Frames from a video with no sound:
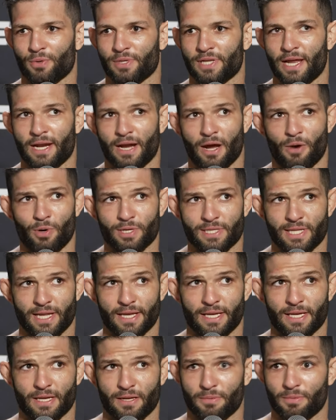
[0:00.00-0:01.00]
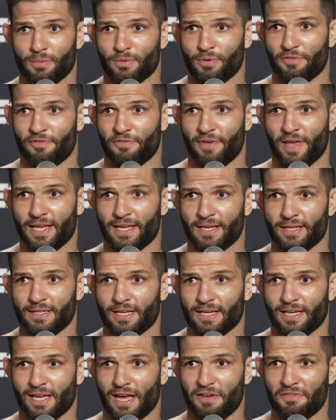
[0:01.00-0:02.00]
Then I was like faking
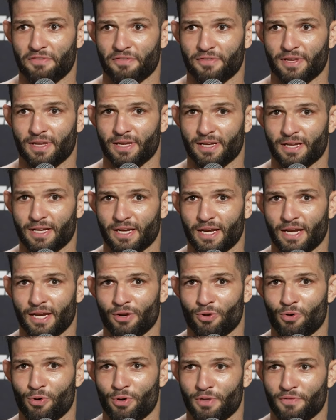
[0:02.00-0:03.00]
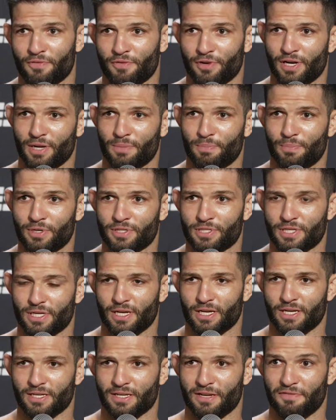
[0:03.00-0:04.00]
the calf kick and going for the push
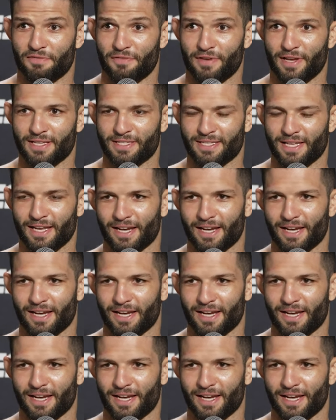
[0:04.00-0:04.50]
kick in the face,